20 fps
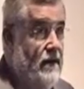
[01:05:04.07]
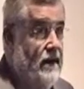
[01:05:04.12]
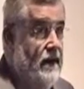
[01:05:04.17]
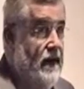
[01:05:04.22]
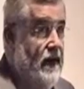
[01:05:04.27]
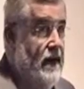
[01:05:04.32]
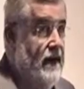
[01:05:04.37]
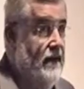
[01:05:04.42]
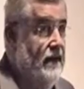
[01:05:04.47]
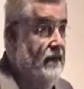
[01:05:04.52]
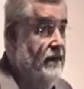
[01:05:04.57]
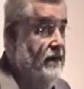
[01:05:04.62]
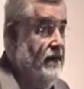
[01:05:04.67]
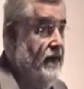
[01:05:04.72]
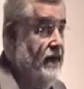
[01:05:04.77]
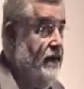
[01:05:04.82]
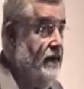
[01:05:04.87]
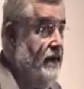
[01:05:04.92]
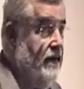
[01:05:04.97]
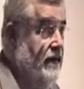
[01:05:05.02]
denial of
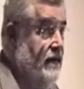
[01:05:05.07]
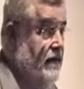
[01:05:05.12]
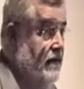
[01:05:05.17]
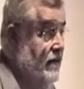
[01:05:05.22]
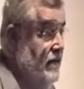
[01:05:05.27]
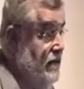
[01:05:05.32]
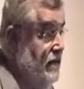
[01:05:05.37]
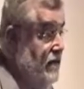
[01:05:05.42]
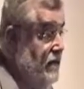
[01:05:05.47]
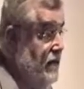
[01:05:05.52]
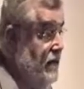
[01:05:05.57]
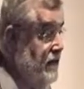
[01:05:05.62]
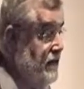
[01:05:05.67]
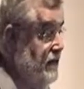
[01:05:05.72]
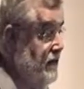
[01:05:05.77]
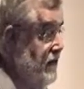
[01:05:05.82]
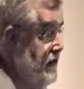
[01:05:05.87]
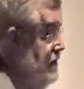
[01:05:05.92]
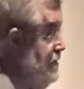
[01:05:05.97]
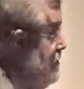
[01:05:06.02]
that. So I
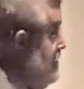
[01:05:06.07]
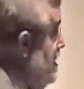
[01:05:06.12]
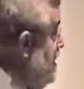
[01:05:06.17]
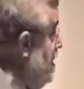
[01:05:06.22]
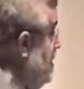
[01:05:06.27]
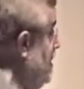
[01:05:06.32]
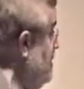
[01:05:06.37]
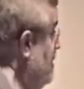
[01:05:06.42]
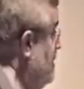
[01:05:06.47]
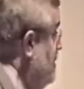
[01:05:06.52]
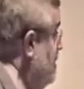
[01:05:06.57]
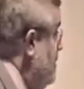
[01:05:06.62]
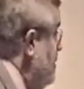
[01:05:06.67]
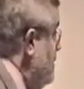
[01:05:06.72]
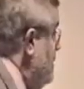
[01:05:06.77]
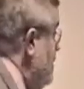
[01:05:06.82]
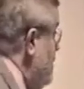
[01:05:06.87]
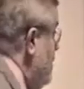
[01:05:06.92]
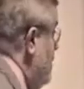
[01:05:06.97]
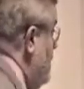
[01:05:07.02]
say, okay,
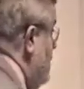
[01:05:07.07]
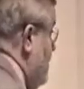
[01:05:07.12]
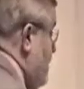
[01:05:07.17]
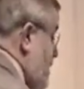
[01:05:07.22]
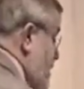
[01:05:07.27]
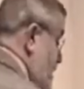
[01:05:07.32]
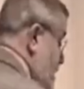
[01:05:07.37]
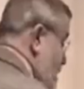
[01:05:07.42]
all right.